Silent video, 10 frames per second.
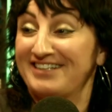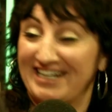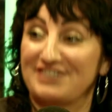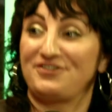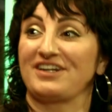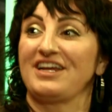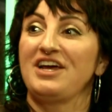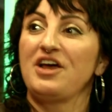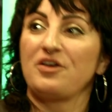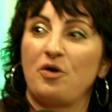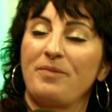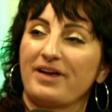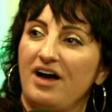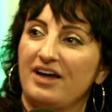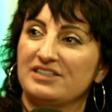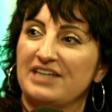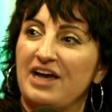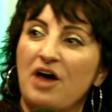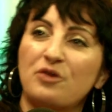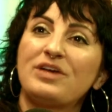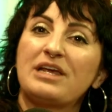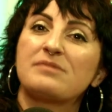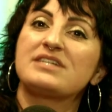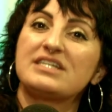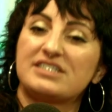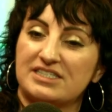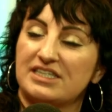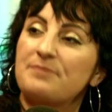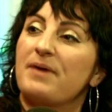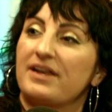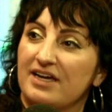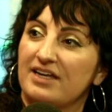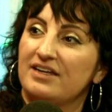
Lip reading: That is fucked. Oh my God. How do EMTs sleep at night?